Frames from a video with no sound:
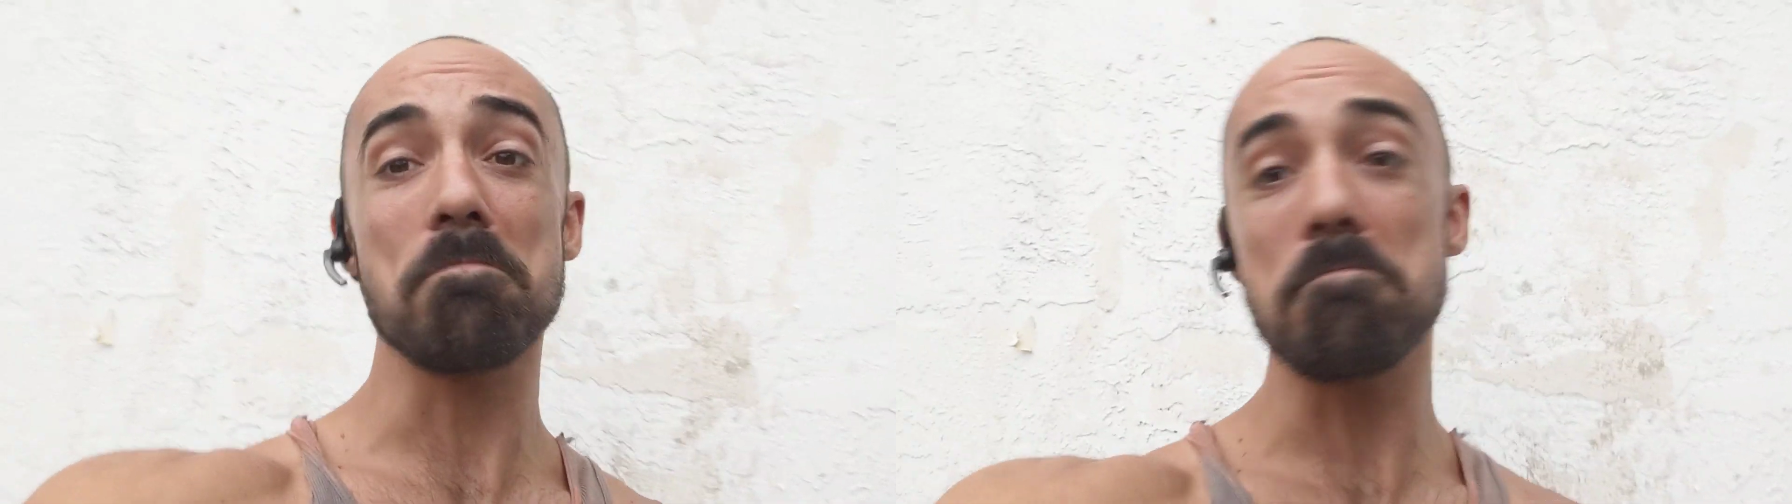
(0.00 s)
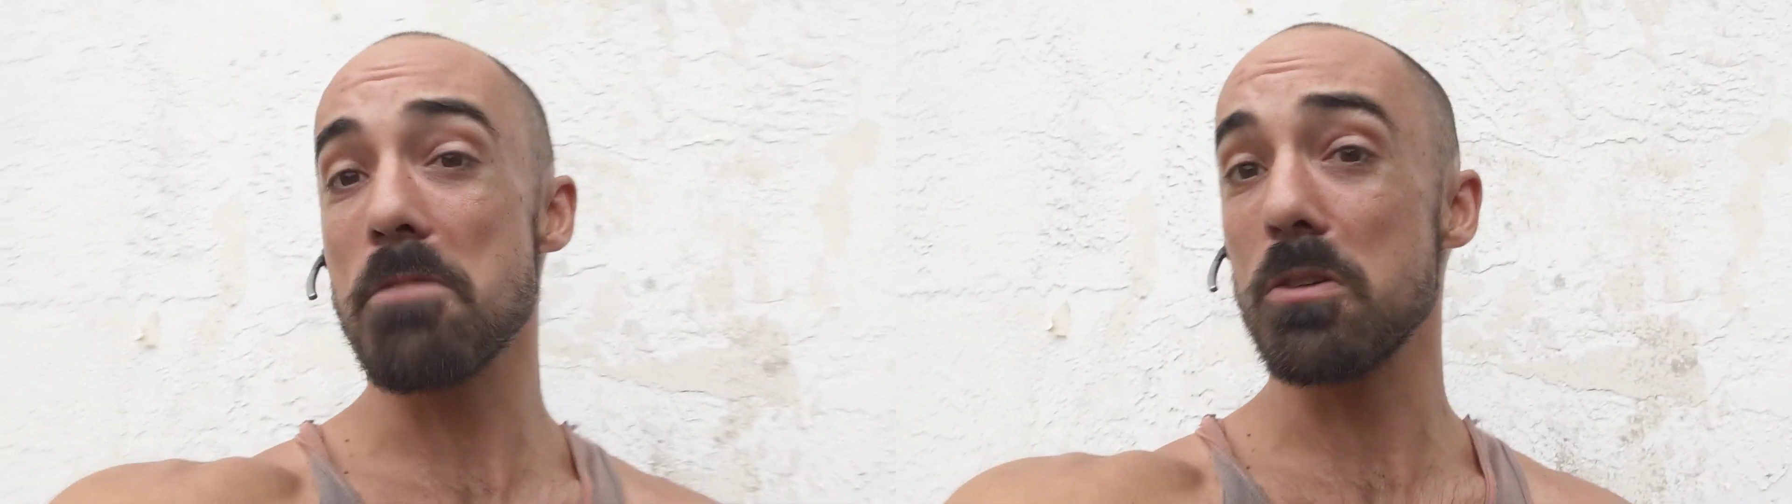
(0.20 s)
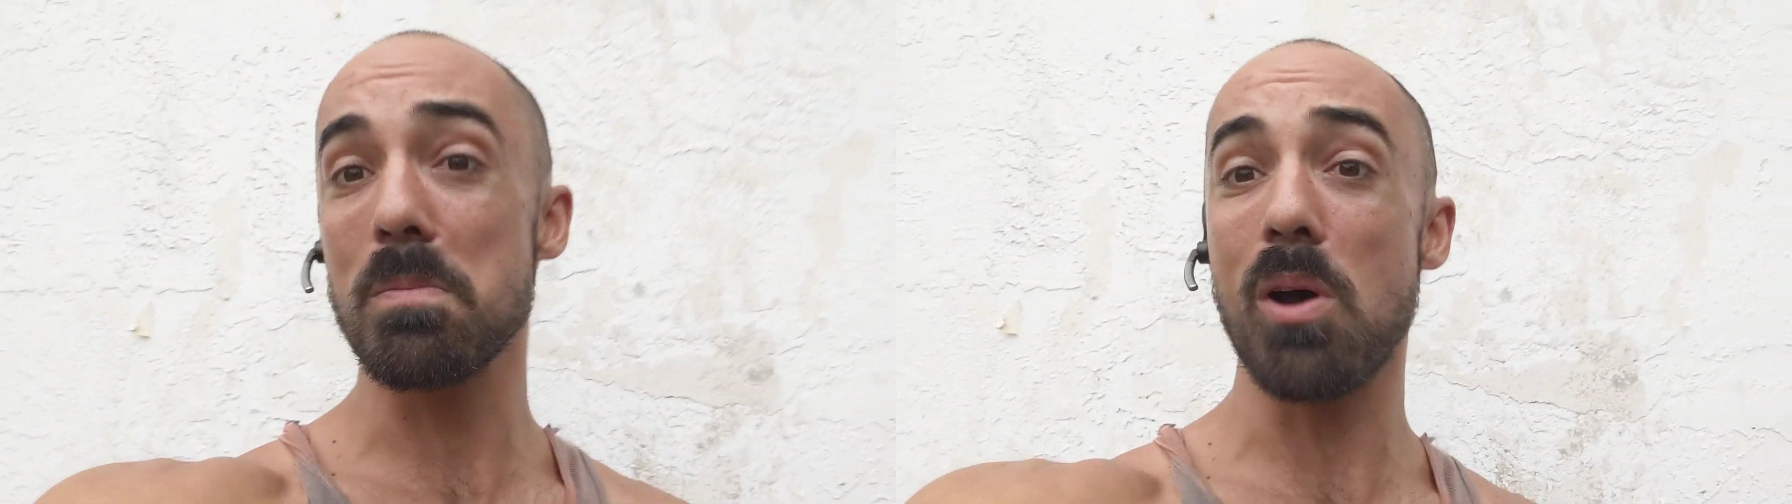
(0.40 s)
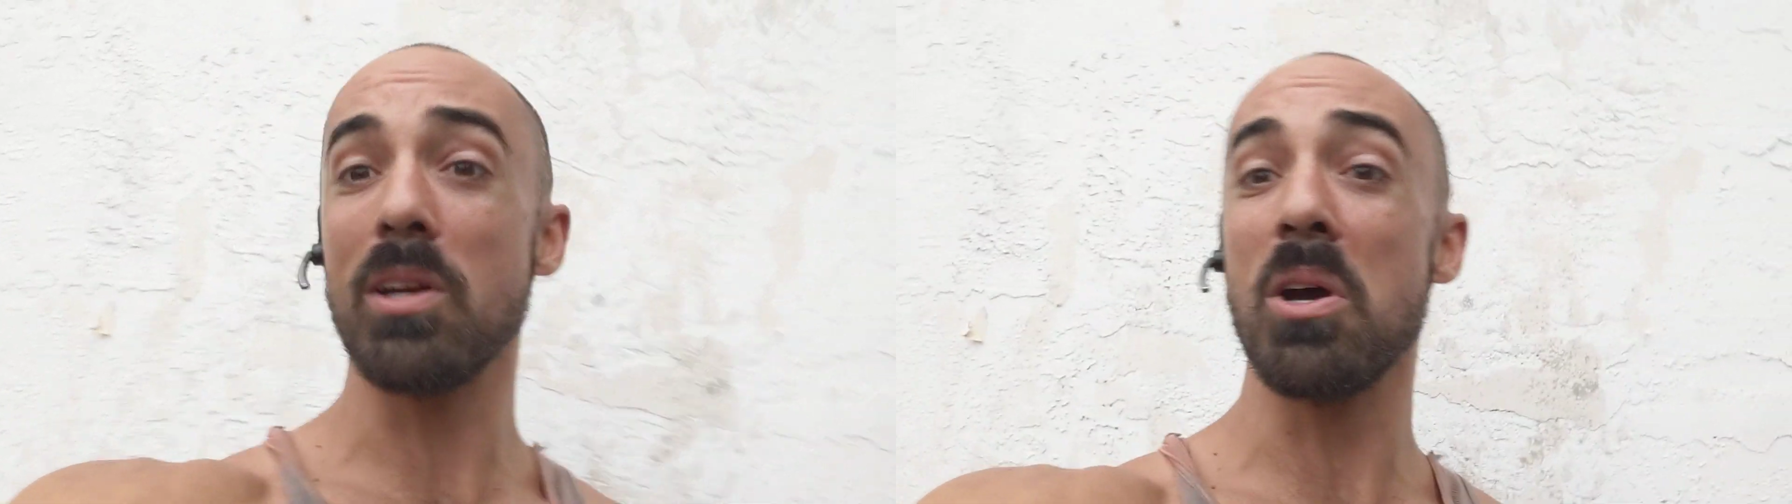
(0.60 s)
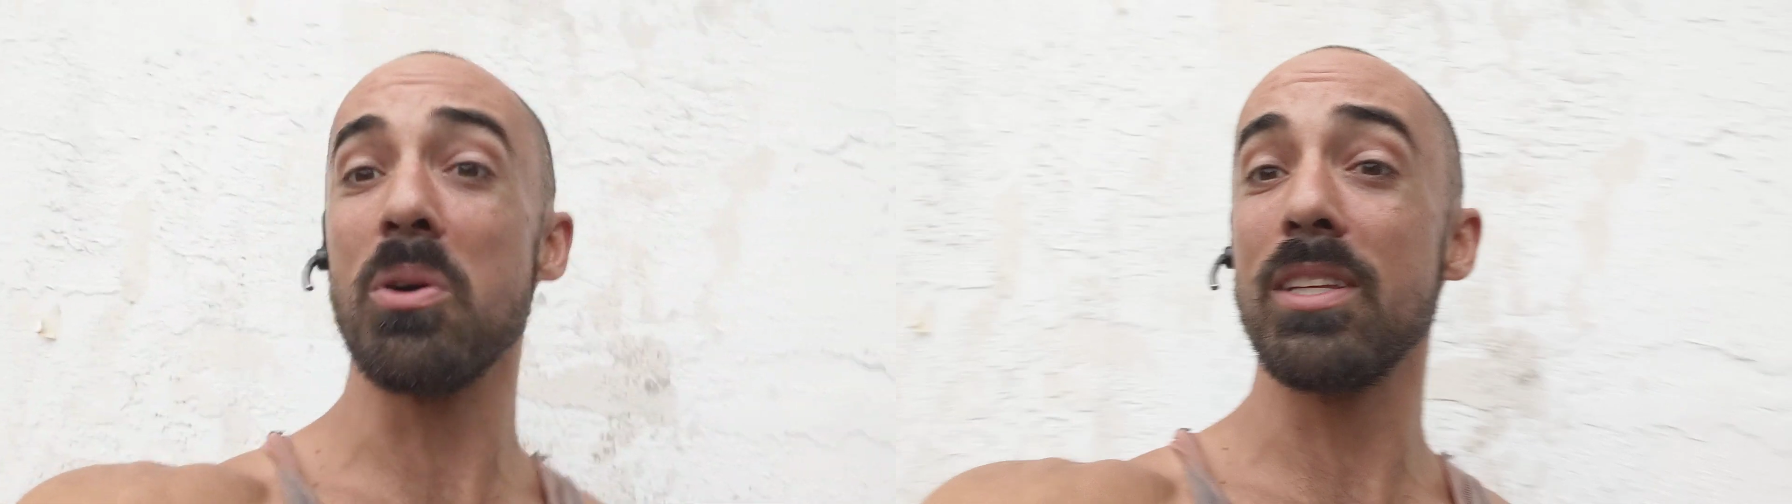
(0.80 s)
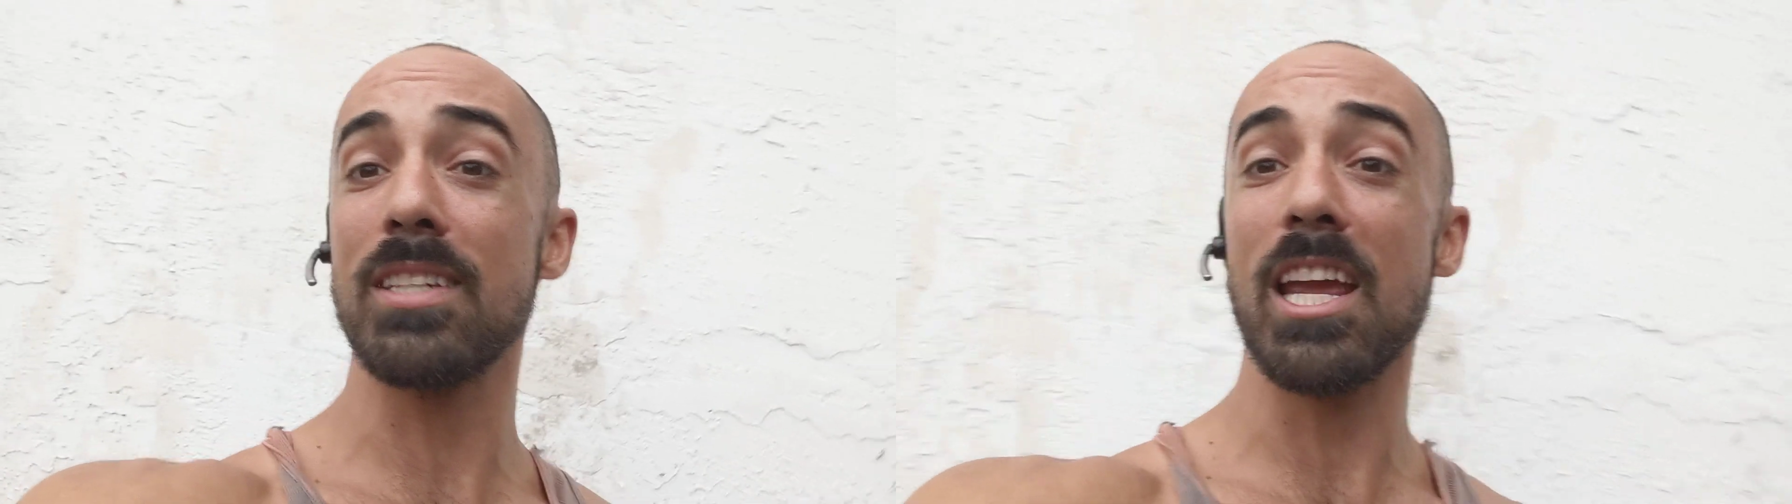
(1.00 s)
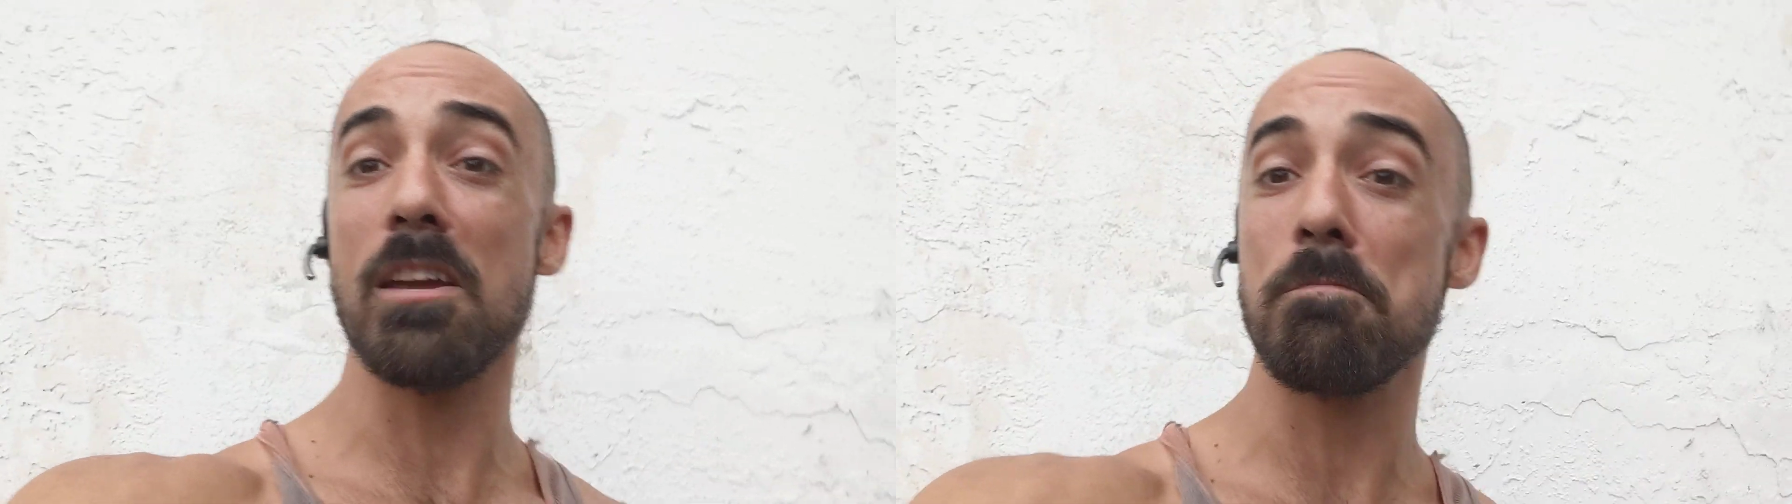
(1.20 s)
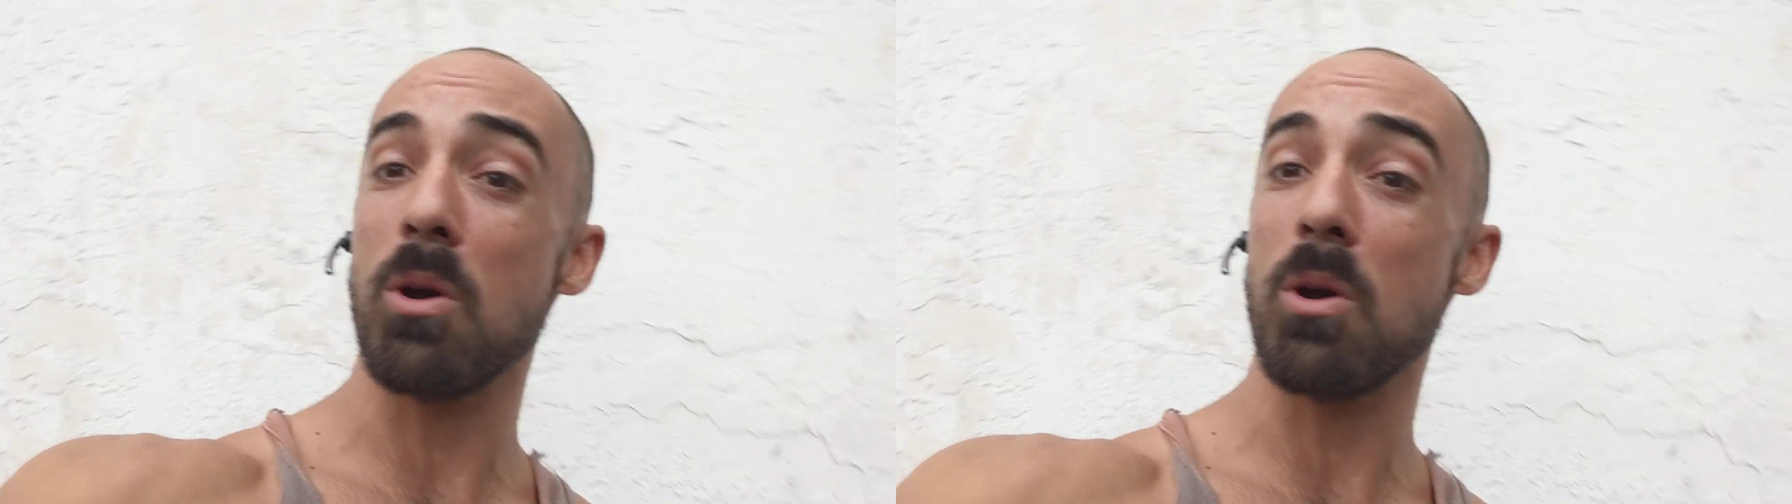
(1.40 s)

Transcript: Most people I know in this game